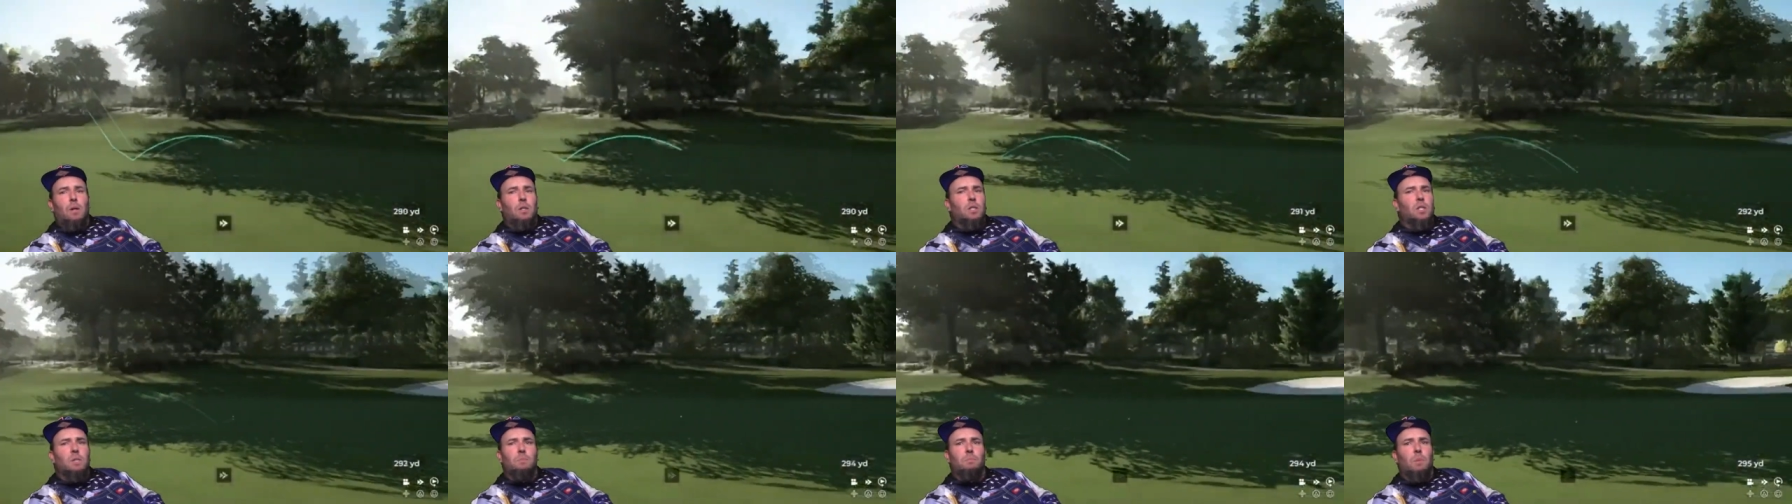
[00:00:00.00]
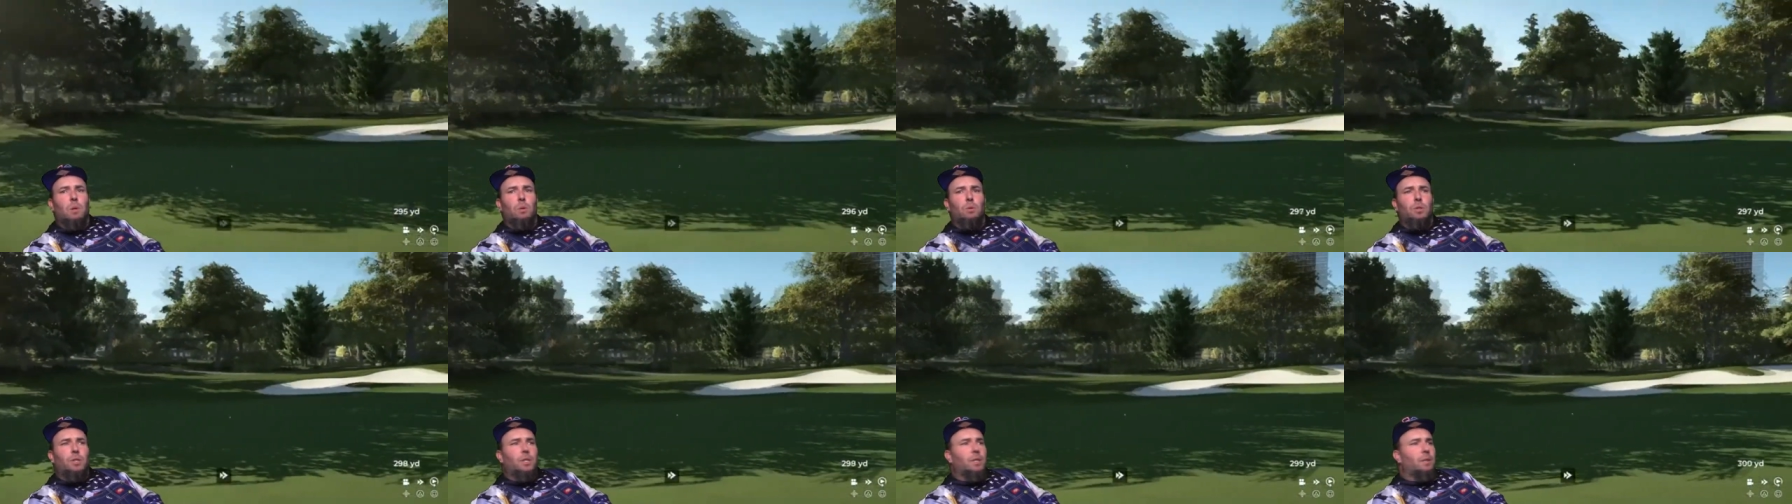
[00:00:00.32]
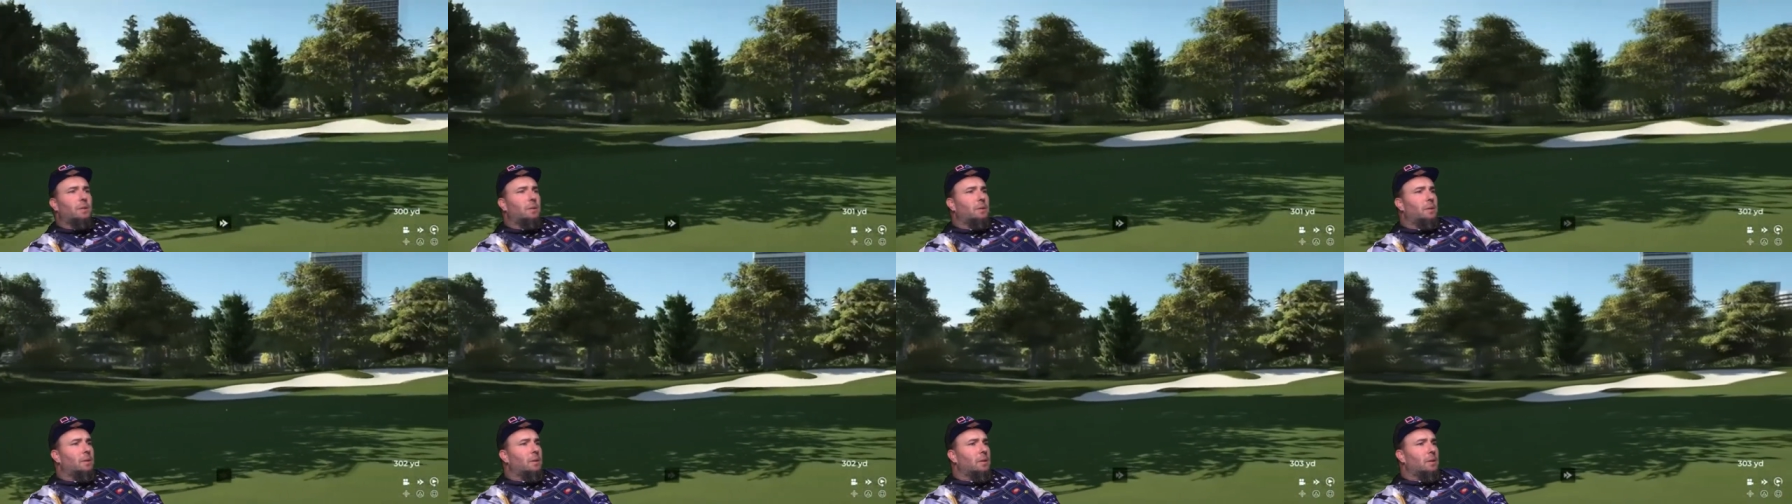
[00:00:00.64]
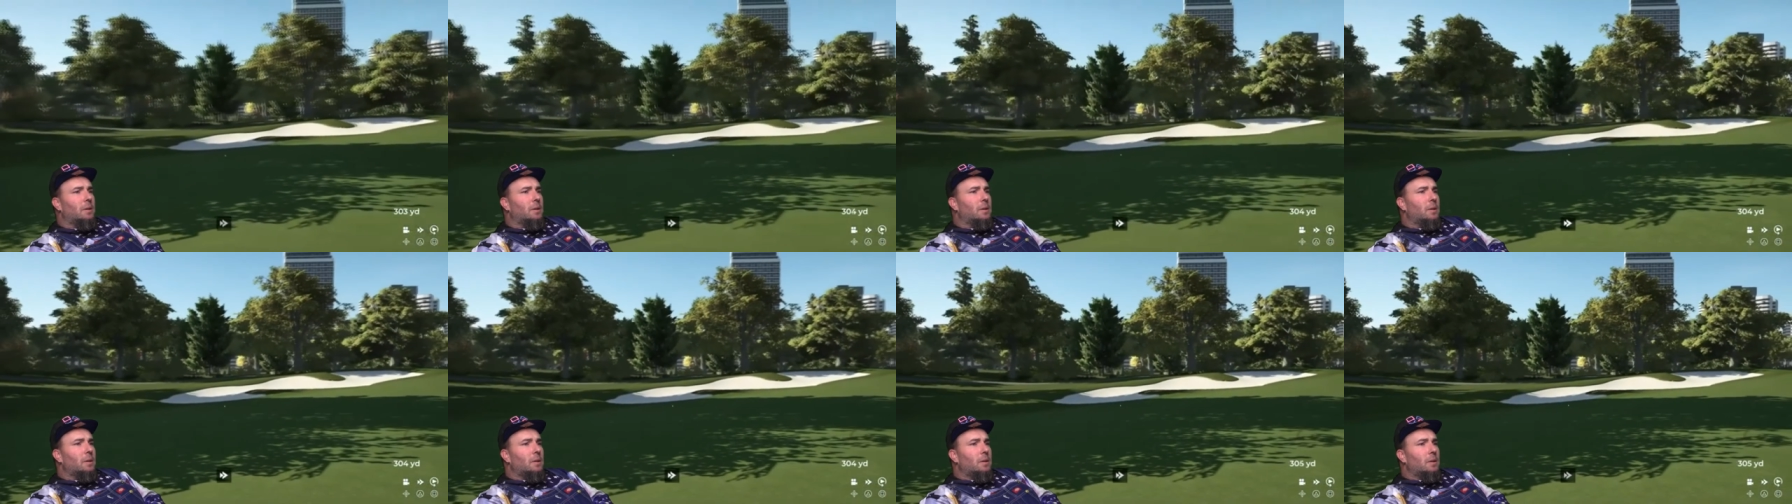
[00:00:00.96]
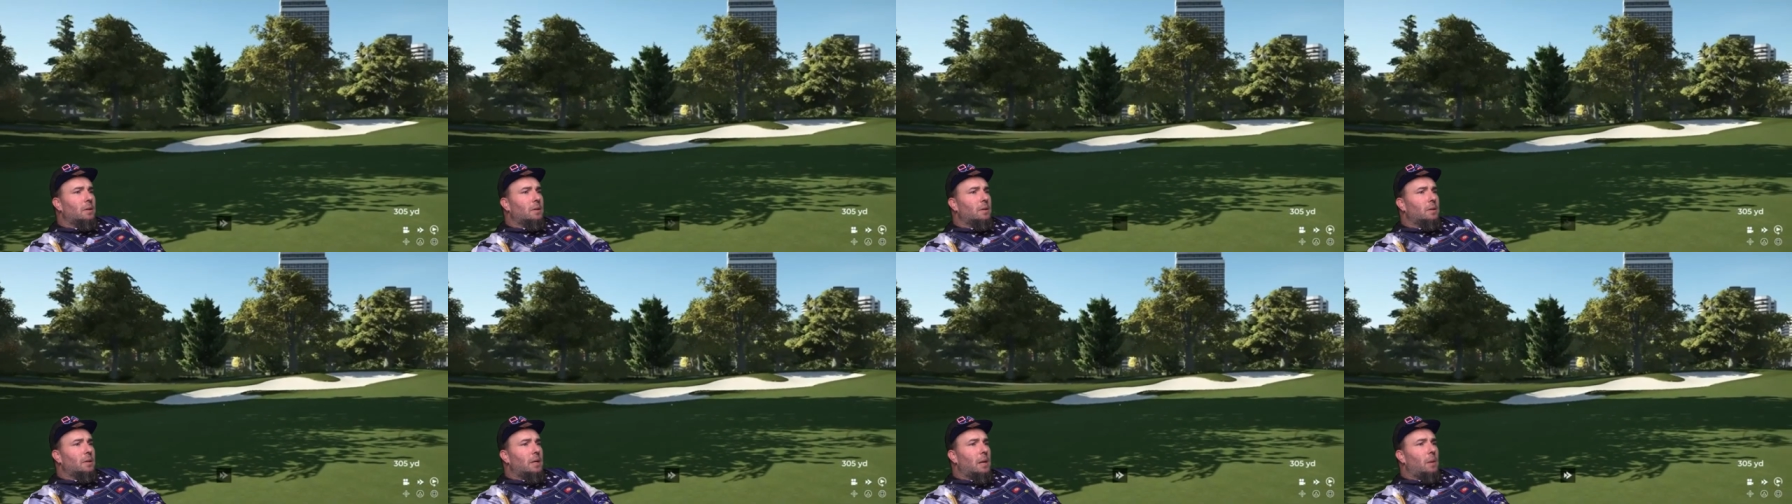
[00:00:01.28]
It's bullshit.
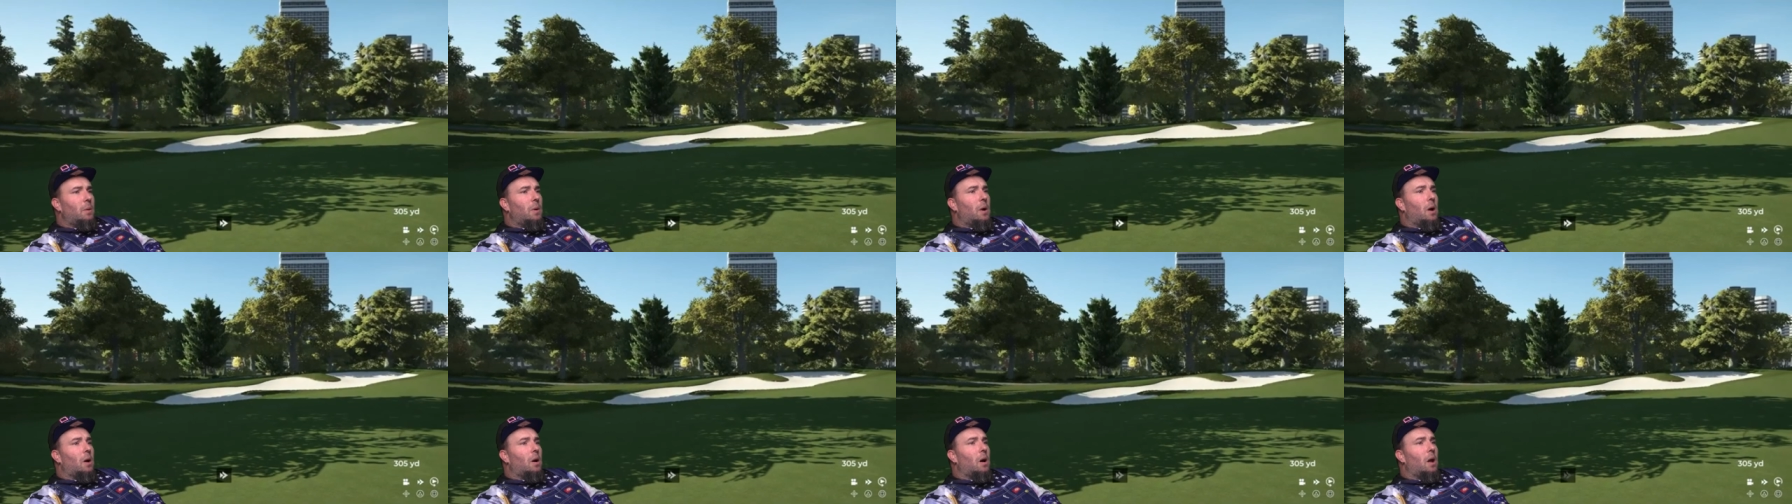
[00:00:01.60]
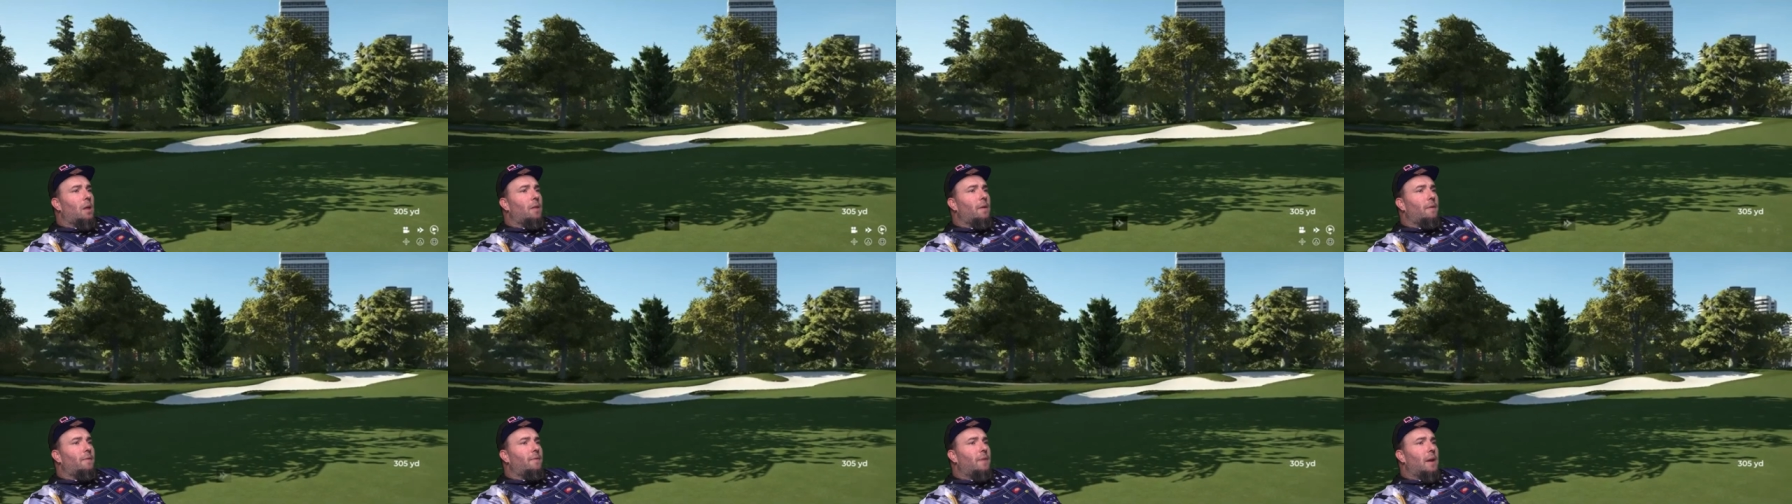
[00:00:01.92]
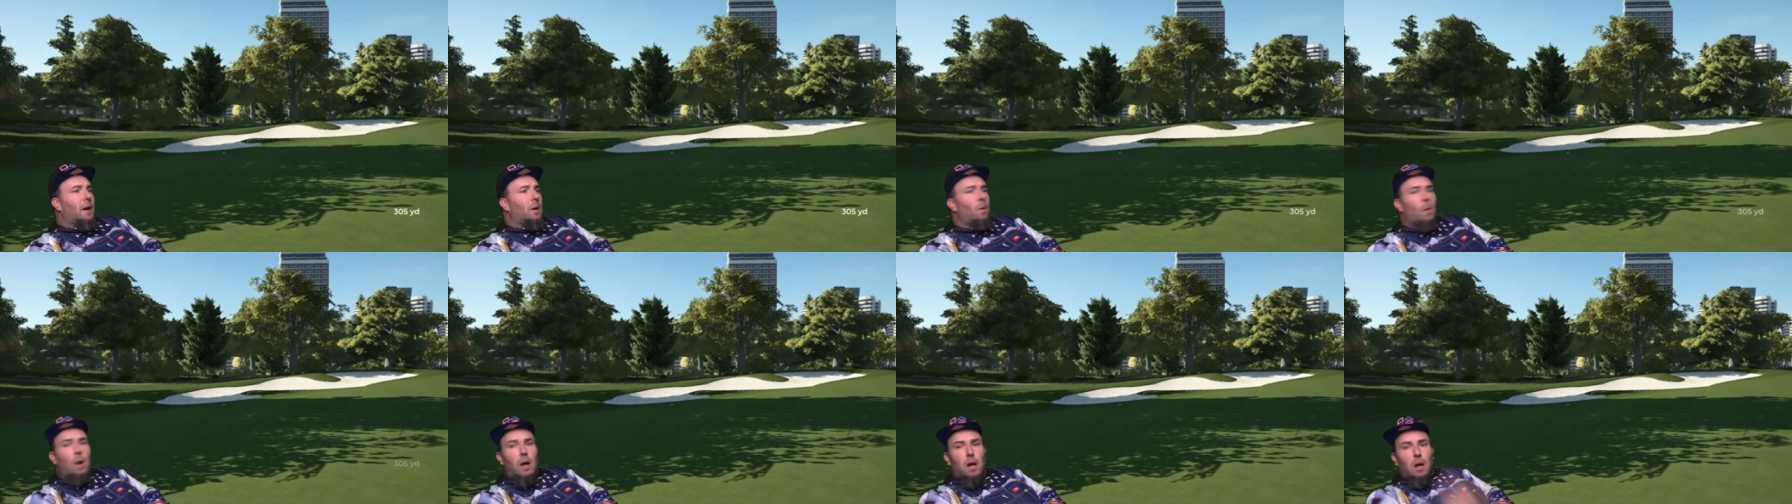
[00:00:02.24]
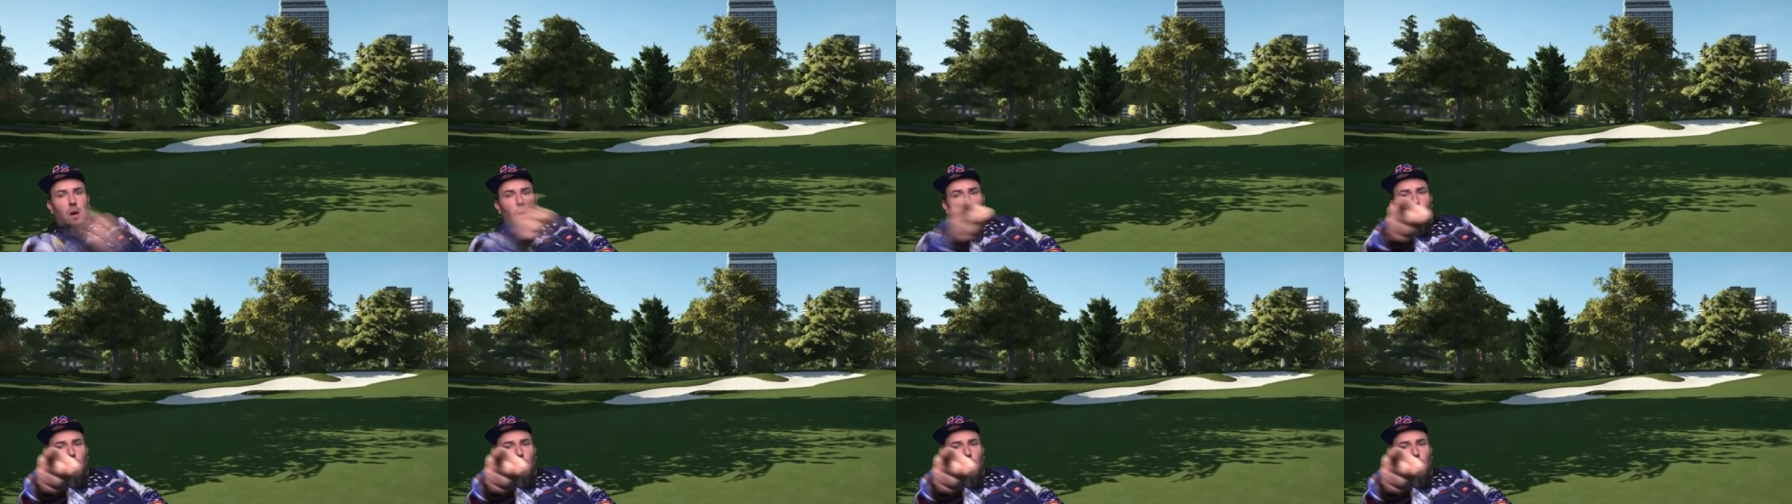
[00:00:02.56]
Okay, we are on the fairway.